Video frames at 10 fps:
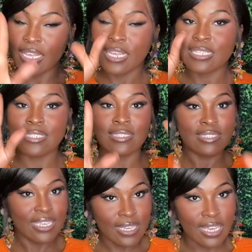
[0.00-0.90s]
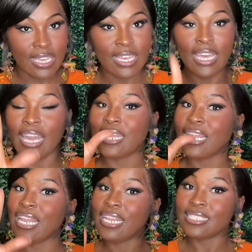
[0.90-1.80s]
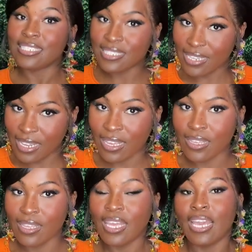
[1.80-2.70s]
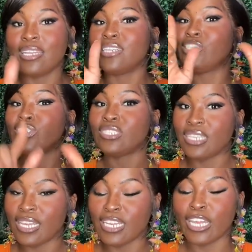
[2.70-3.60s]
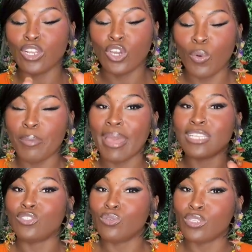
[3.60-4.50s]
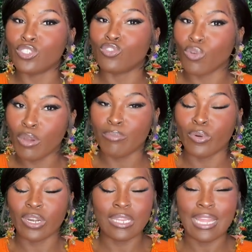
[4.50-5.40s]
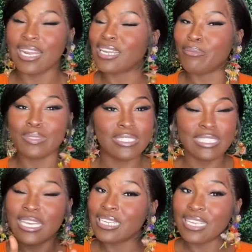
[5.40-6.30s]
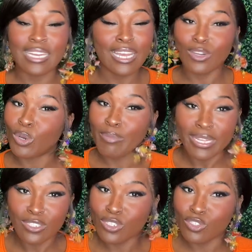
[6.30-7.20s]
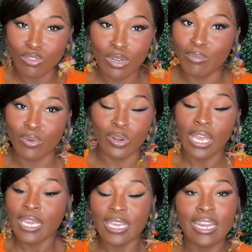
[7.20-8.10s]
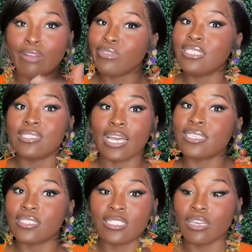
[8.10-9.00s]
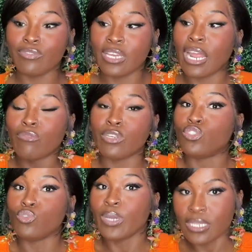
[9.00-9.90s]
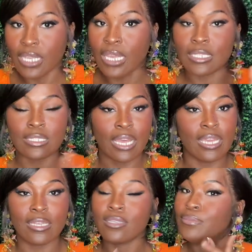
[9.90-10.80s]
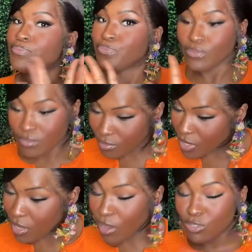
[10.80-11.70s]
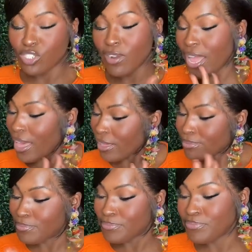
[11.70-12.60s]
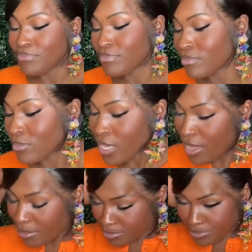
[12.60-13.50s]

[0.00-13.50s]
seeing, and listening and understanding and going back to the drawing board. A lot of companies, y'all not going back to the drawing board. Y'all not redesigning stuff. Y'all not redoing things. Like, Outre. Okay.